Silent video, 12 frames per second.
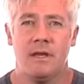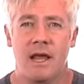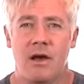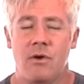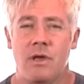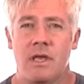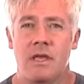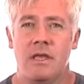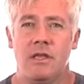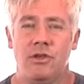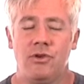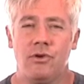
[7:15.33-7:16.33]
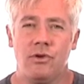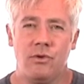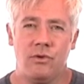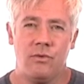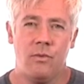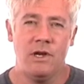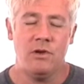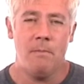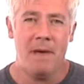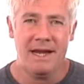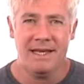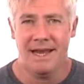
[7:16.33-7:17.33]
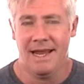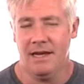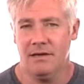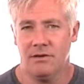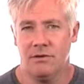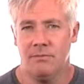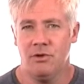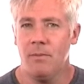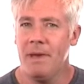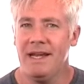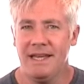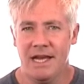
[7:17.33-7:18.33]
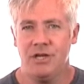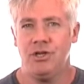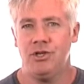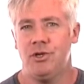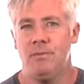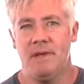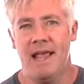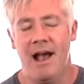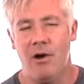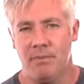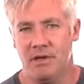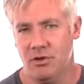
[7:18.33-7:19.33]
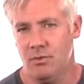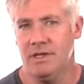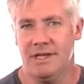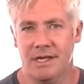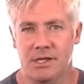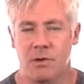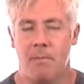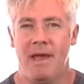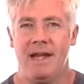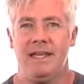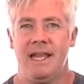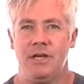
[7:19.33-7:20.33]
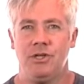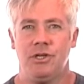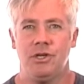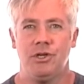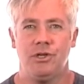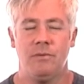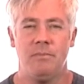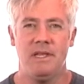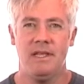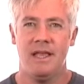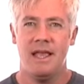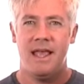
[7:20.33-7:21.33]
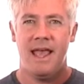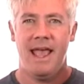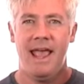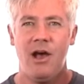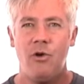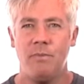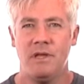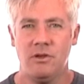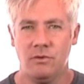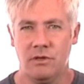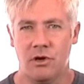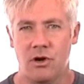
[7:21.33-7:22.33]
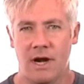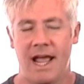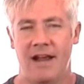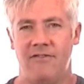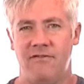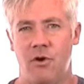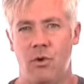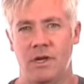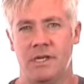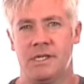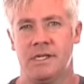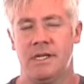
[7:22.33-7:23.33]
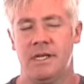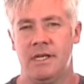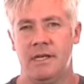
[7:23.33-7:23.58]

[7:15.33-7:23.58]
Now, when you meditate, your meditation should be helping you with this. Your meditation should be helping you learn how to focus.